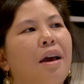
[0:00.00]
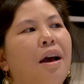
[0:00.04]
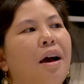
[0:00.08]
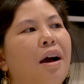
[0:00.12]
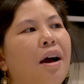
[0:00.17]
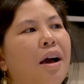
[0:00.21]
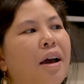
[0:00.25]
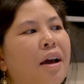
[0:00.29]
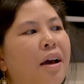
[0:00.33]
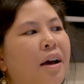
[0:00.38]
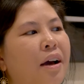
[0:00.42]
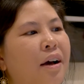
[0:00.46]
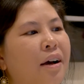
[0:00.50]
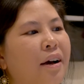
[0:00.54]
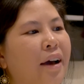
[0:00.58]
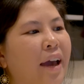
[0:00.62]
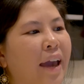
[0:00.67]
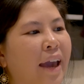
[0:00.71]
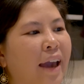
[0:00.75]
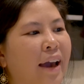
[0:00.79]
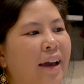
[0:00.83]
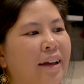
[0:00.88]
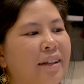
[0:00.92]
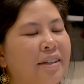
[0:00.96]

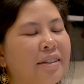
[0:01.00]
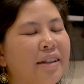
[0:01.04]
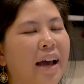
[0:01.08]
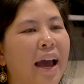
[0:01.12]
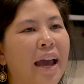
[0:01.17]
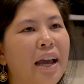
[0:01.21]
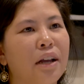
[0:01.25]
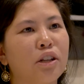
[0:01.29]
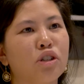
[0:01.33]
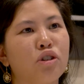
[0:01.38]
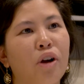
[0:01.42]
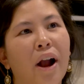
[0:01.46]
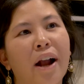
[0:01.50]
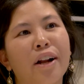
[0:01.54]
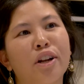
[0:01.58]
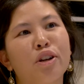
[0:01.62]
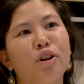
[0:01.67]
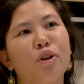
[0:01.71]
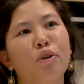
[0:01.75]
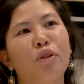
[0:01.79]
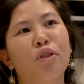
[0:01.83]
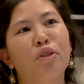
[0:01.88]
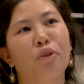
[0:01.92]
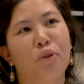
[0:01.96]
and I tried to
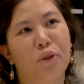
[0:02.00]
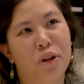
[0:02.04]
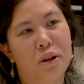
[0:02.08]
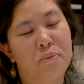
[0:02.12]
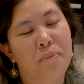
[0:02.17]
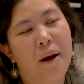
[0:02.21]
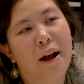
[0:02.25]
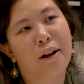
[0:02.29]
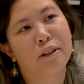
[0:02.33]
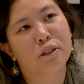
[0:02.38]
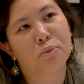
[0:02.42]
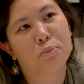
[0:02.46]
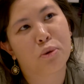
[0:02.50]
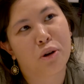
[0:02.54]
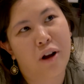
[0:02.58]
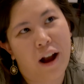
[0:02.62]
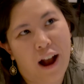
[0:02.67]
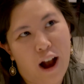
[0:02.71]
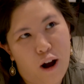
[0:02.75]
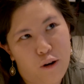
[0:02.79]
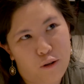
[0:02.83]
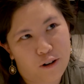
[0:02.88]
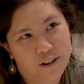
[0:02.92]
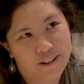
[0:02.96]
go 30 miles per
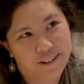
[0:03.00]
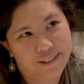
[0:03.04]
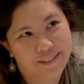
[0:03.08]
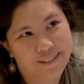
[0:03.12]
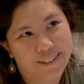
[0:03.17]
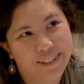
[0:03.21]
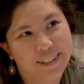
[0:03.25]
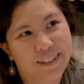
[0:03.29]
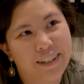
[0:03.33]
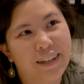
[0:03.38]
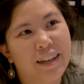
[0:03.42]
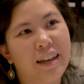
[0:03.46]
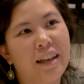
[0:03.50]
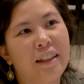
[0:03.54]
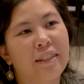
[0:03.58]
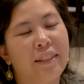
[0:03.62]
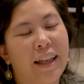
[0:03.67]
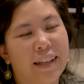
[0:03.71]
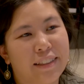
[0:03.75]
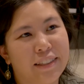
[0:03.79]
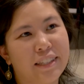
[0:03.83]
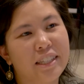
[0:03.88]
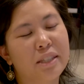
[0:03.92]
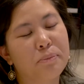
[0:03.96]
hour,
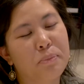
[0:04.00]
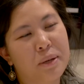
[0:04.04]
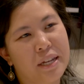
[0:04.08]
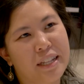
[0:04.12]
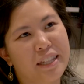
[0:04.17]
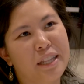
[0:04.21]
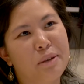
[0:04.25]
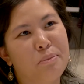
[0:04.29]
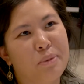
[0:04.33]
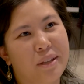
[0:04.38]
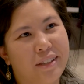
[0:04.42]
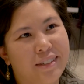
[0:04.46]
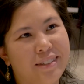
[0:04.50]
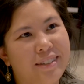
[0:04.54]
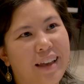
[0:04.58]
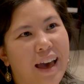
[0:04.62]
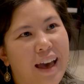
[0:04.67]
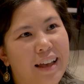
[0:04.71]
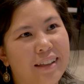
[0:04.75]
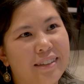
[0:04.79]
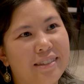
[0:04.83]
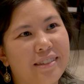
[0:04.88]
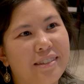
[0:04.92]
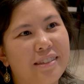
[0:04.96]
like the speed limit
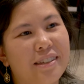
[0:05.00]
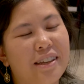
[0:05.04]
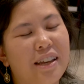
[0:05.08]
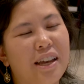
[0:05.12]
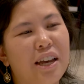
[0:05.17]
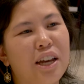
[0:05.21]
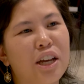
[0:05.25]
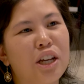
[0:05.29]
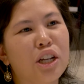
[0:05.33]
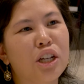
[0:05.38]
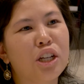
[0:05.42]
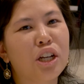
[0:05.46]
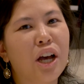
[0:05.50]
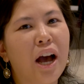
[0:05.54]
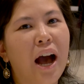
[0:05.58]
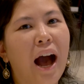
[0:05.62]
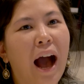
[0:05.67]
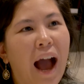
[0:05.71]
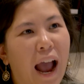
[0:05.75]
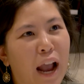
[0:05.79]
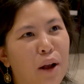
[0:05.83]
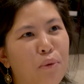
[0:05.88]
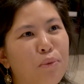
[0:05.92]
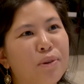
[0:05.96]
says.
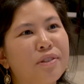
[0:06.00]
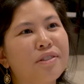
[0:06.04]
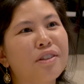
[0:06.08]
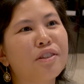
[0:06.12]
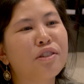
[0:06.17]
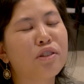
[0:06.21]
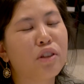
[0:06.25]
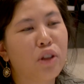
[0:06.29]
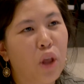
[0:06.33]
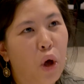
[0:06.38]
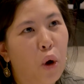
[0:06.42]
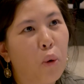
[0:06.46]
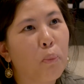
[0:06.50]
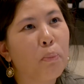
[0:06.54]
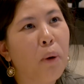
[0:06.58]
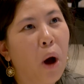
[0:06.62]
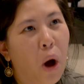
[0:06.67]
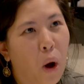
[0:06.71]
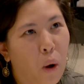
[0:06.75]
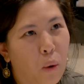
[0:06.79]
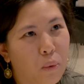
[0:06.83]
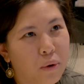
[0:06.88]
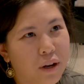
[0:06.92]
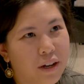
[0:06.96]
I was the slow
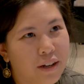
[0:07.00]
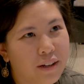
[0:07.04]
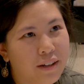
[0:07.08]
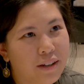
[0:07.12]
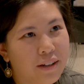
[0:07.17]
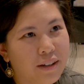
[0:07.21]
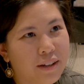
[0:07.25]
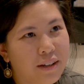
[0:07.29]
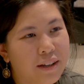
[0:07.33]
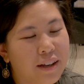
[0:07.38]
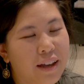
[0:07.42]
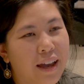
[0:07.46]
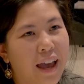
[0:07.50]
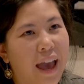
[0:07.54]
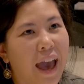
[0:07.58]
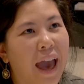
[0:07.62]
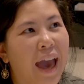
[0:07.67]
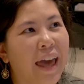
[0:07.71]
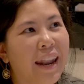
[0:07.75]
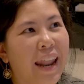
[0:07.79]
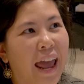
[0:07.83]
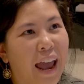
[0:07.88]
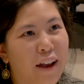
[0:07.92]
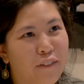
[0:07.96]
poke,
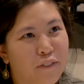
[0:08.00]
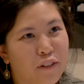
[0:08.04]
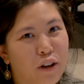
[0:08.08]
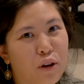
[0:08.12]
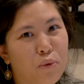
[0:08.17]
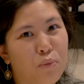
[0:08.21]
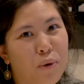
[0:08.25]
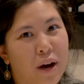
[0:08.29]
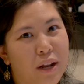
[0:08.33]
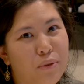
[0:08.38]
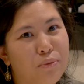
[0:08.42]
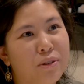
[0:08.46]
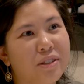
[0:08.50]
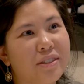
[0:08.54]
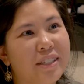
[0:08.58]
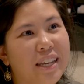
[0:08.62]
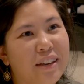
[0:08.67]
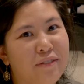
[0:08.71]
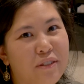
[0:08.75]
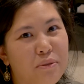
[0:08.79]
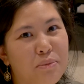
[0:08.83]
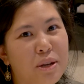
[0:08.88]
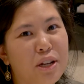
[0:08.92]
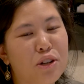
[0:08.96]
and everyone was
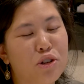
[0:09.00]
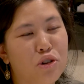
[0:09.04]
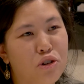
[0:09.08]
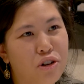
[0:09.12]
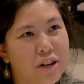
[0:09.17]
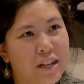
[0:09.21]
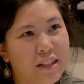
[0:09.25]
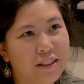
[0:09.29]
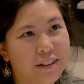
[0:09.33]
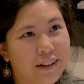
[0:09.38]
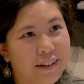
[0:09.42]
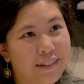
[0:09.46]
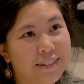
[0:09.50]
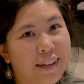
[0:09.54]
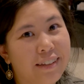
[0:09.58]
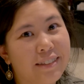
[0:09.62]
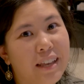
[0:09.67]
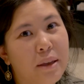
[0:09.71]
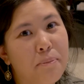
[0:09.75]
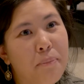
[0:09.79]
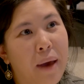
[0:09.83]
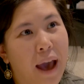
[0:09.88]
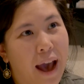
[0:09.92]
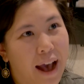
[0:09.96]
giving me dirty looks as
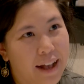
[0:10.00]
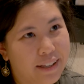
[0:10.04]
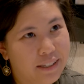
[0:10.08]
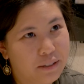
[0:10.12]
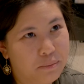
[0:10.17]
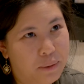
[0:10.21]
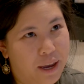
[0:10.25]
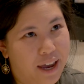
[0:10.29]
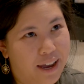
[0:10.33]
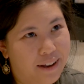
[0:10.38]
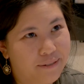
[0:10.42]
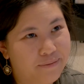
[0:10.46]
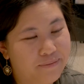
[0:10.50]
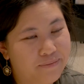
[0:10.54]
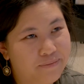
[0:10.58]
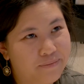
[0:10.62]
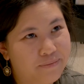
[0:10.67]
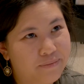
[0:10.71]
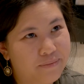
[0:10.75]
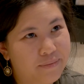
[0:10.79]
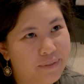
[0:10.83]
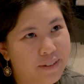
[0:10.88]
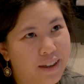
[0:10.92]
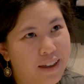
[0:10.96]
they passed me.
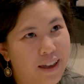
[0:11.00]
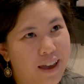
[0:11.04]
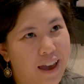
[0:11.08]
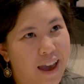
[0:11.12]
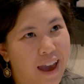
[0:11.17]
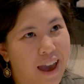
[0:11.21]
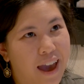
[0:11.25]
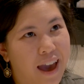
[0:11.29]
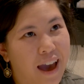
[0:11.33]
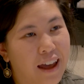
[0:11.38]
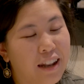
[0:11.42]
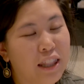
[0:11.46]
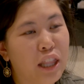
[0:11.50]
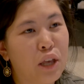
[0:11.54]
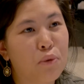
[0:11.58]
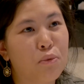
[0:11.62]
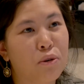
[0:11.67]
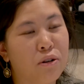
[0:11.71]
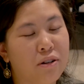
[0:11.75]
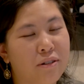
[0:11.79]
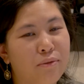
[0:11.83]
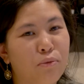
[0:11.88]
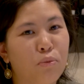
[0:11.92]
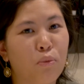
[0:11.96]
And
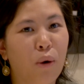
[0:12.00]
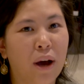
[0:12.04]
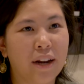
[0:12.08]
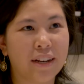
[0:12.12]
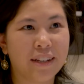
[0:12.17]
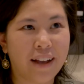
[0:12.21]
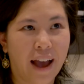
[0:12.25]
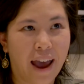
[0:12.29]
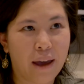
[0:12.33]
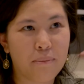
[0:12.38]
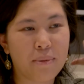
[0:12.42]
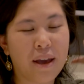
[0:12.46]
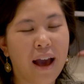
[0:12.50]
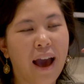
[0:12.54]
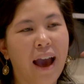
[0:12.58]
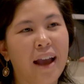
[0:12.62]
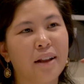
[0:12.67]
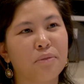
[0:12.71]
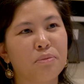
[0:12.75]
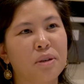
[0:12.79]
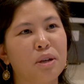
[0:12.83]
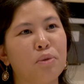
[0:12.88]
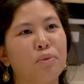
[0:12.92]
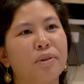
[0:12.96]
one guy
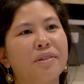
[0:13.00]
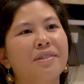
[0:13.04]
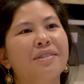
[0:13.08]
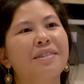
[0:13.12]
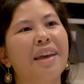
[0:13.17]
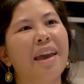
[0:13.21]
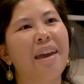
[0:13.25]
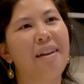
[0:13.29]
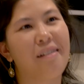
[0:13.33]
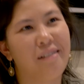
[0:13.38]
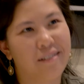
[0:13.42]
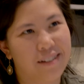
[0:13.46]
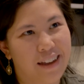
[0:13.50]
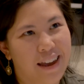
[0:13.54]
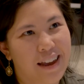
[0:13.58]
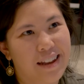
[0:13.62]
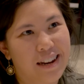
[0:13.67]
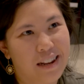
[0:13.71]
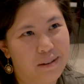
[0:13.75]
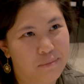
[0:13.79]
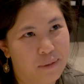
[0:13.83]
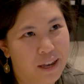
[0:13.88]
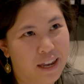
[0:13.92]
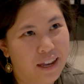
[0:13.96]
behind me was
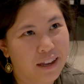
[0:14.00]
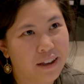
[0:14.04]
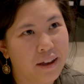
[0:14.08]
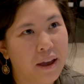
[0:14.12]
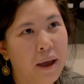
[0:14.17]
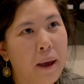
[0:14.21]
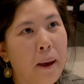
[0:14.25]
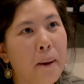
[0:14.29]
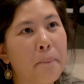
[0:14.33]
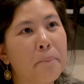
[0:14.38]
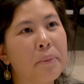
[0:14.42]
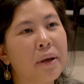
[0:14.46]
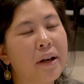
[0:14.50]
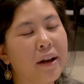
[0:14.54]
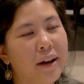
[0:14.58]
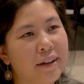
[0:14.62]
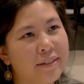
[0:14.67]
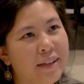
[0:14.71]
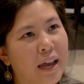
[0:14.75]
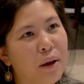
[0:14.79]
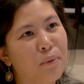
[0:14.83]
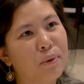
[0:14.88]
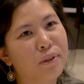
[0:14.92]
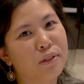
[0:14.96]
tailgating me
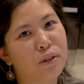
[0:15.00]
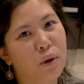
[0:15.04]
because I was